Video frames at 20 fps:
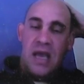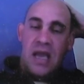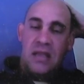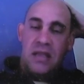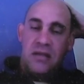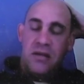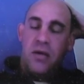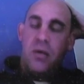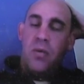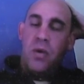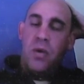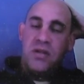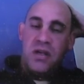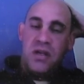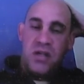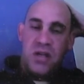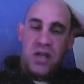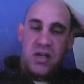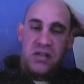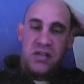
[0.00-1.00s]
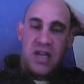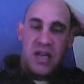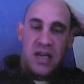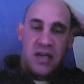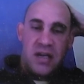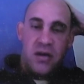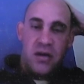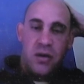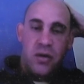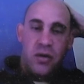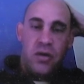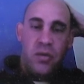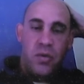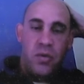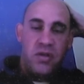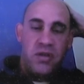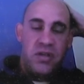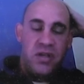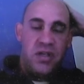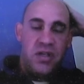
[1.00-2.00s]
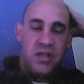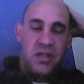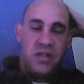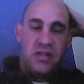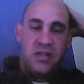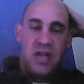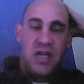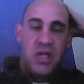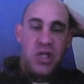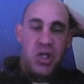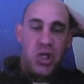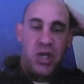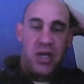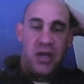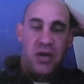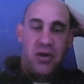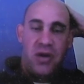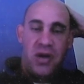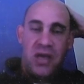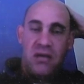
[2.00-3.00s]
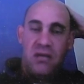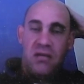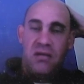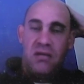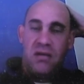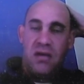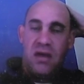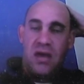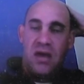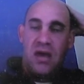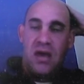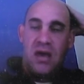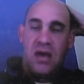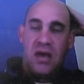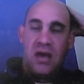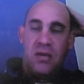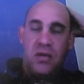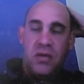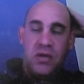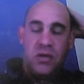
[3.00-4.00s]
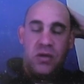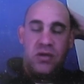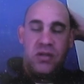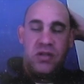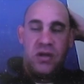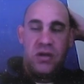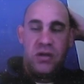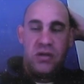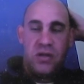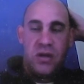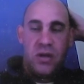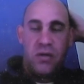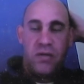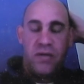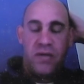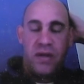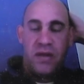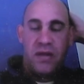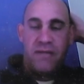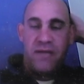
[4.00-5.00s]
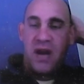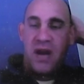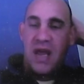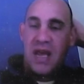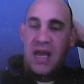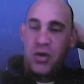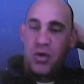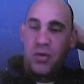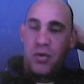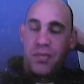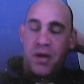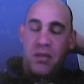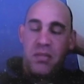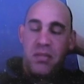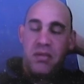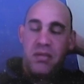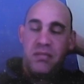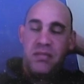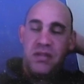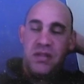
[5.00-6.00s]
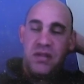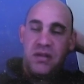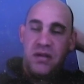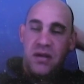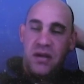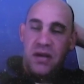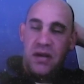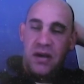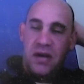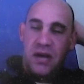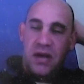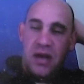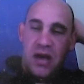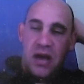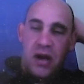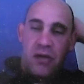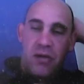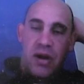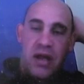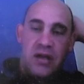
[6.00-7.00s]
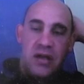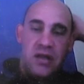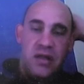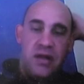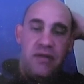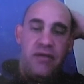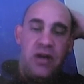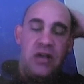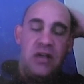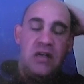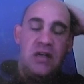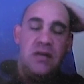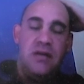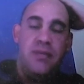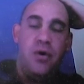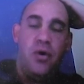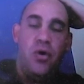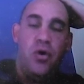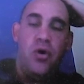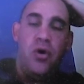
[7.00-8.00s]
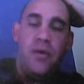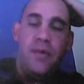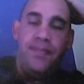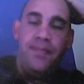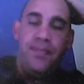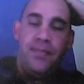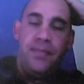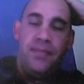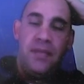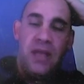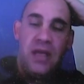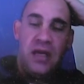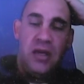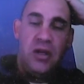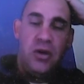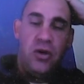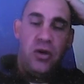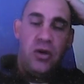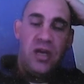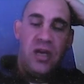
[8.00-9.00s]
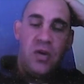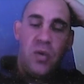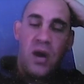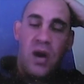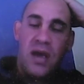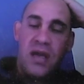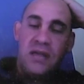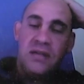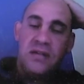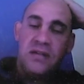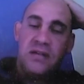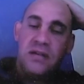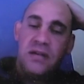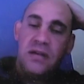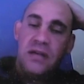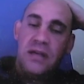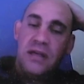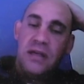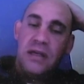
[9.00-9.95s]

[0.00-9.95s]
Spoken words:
And so it wasn't just technical, it wasn't just engineering, it was also solving the financial problems around delivering to the poor in unique ways.